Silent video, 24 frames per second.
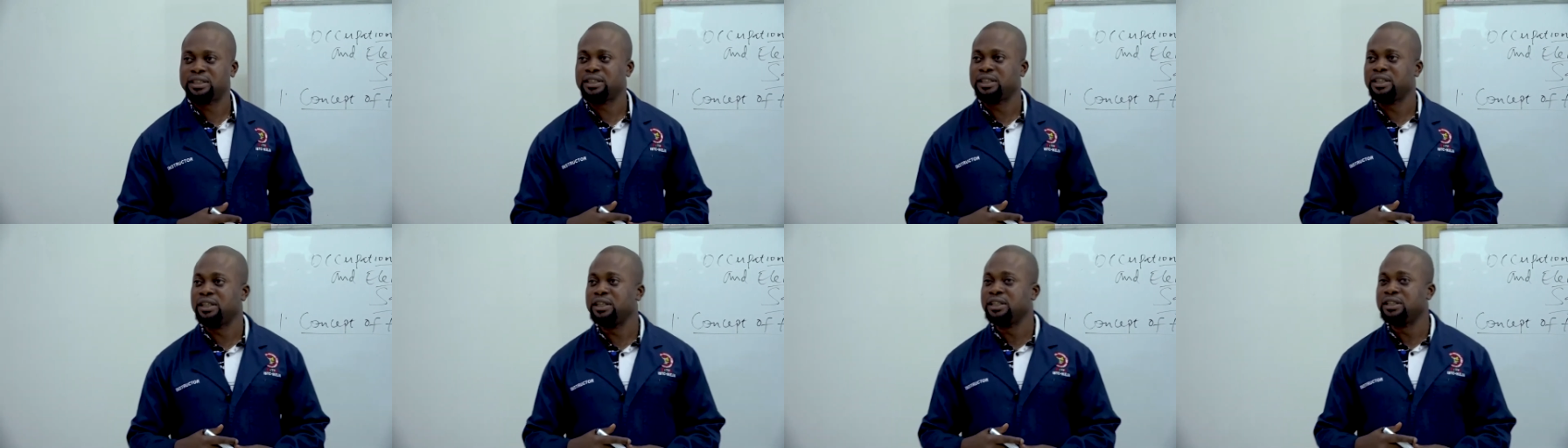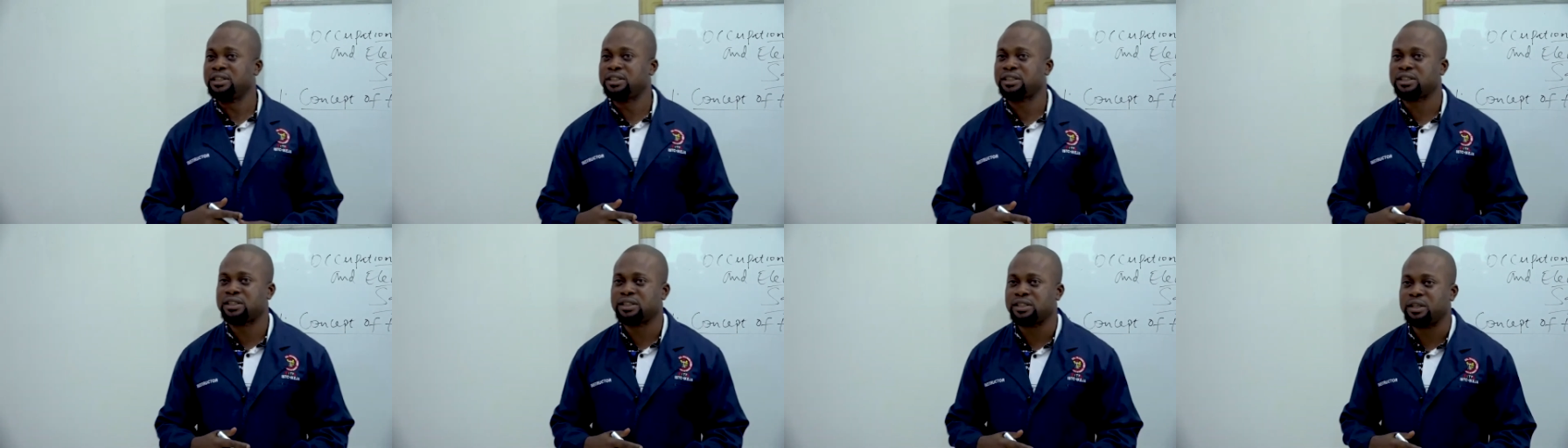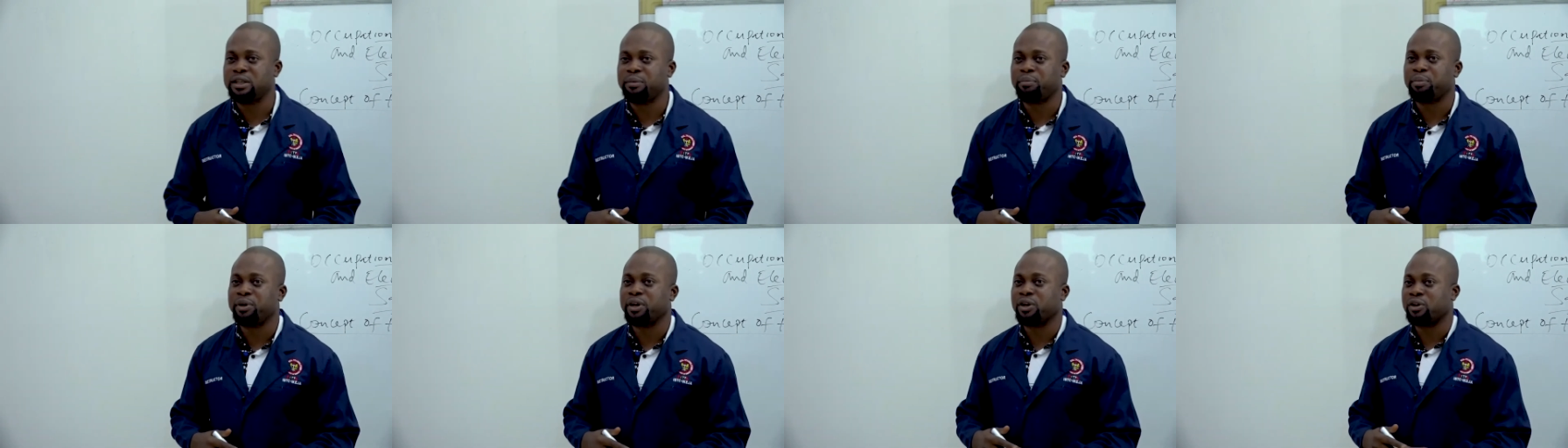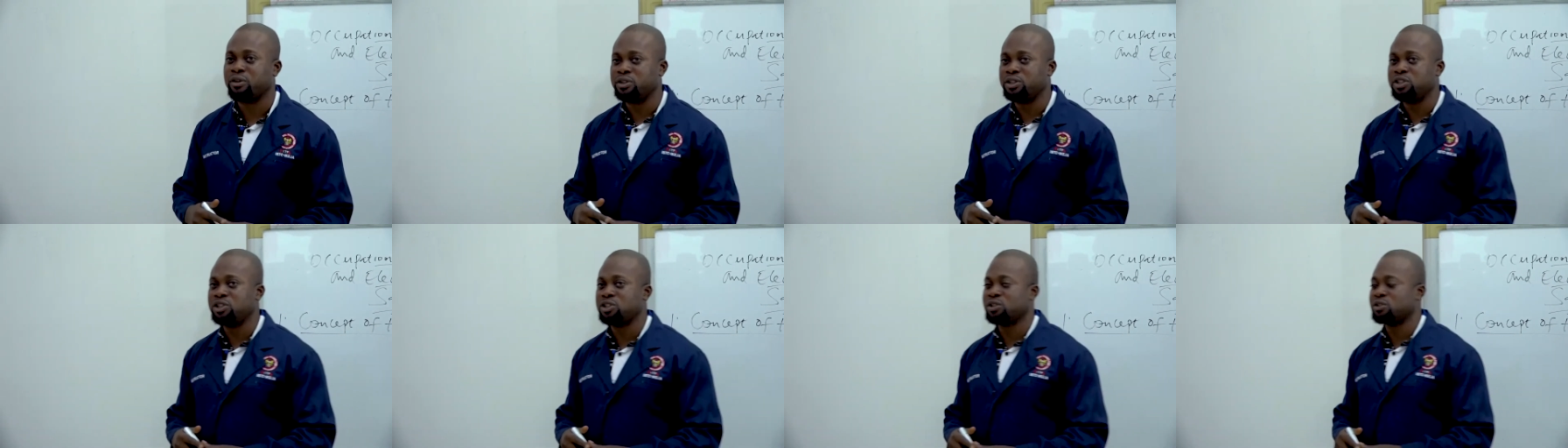is the
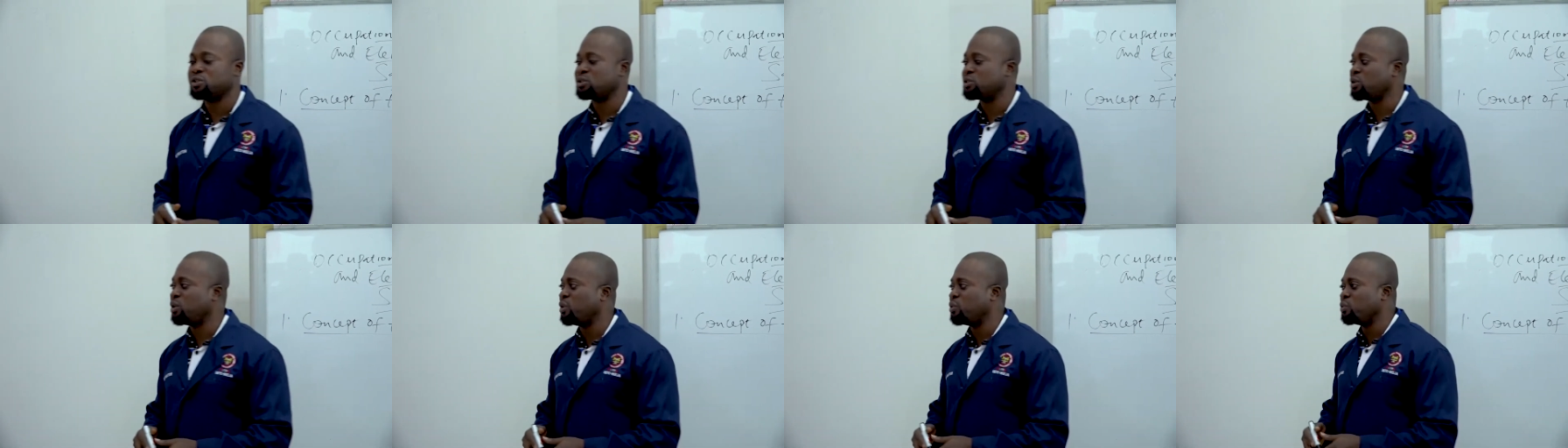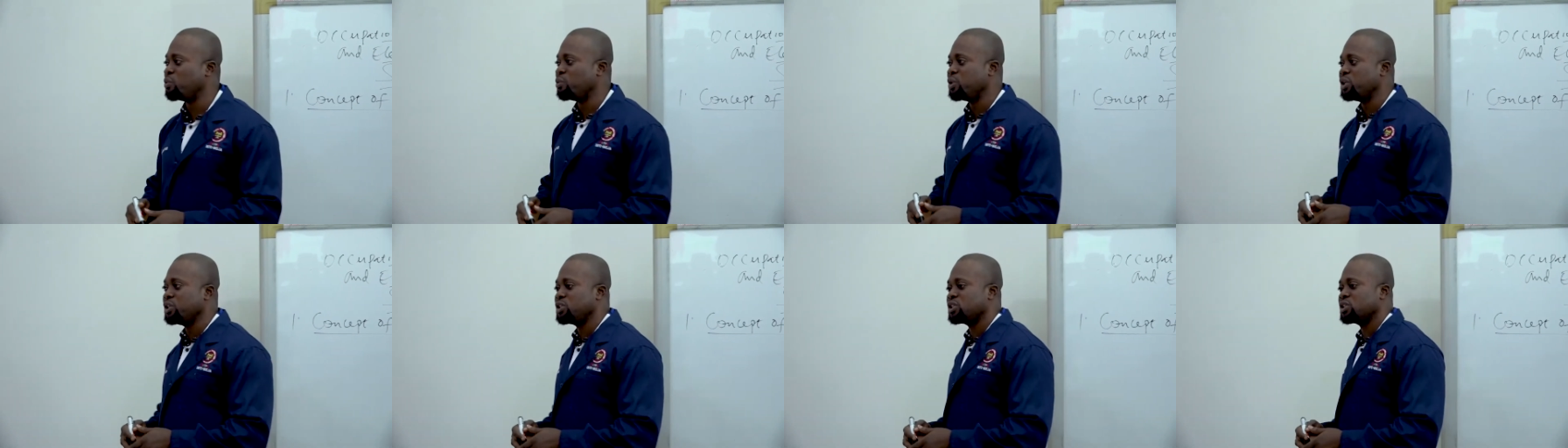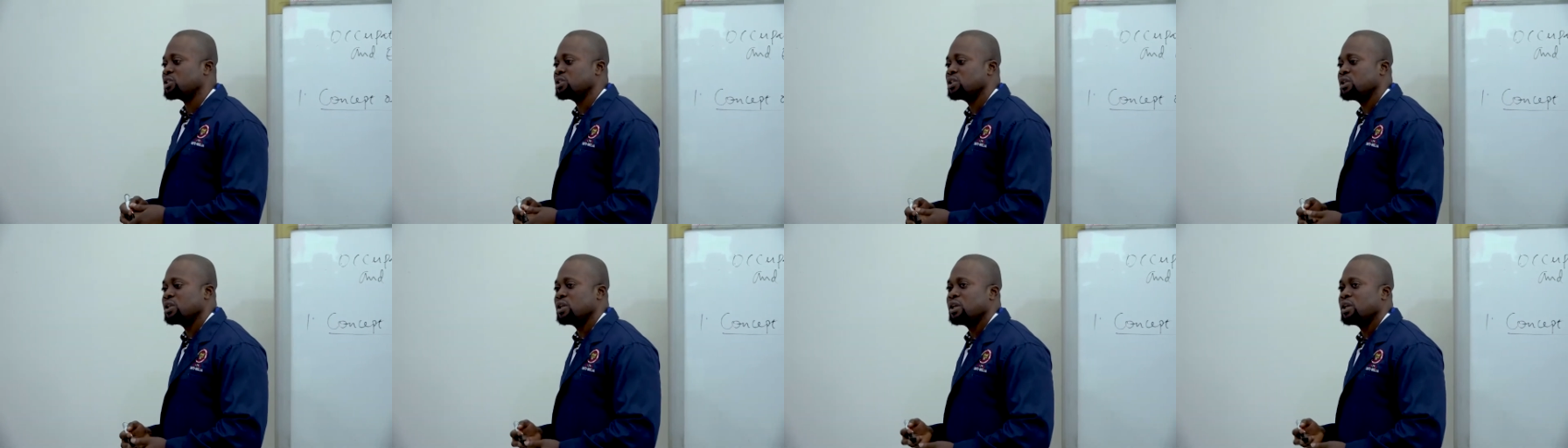precondition on which